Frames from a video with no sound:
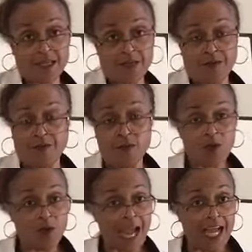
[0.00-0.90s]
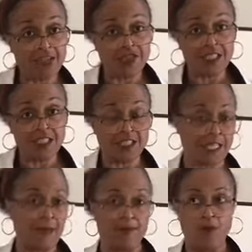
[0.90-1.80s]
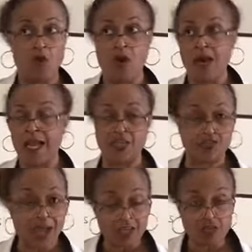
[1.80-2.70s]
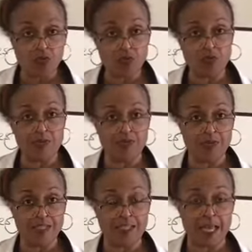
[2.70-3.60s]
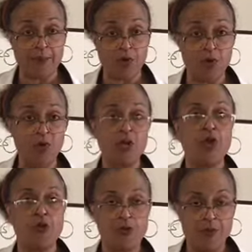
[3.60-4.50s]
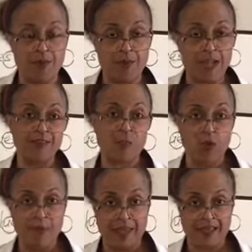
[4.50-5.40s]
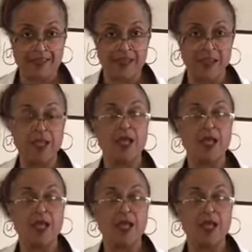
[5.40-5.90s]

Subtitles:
The fewer hydrogens, like more hydroxyl groups, for example, remember that's more basic.